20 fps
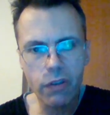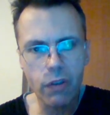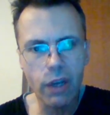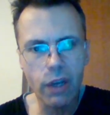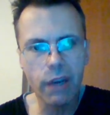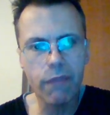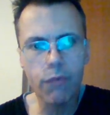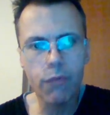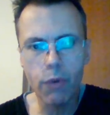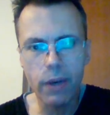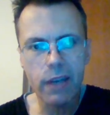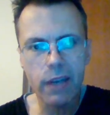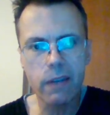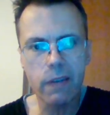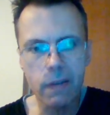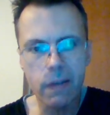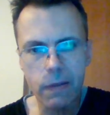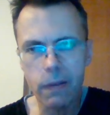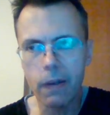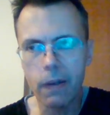you have to
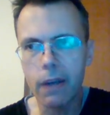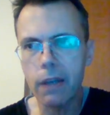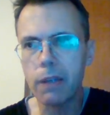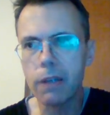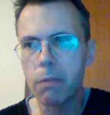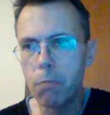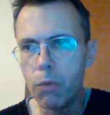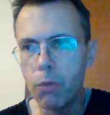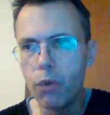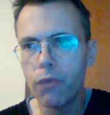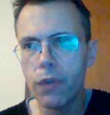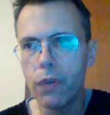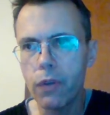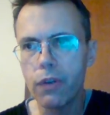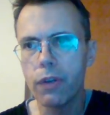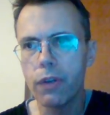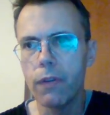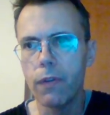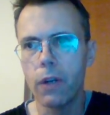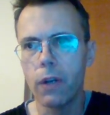exercise, move
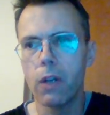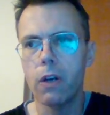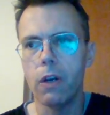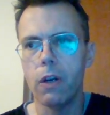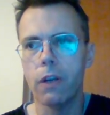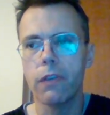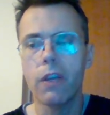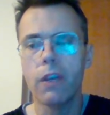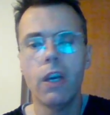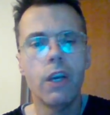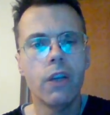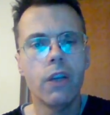yourself a lot